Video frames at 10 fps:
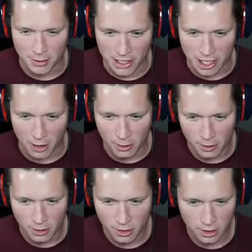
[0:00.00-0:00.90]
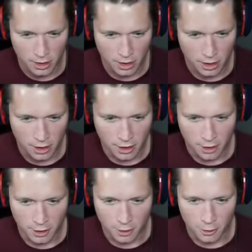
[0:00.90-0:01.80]
we go.
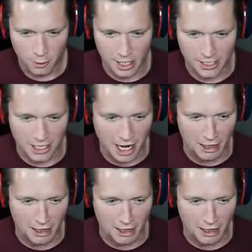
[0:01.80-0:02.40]
Racing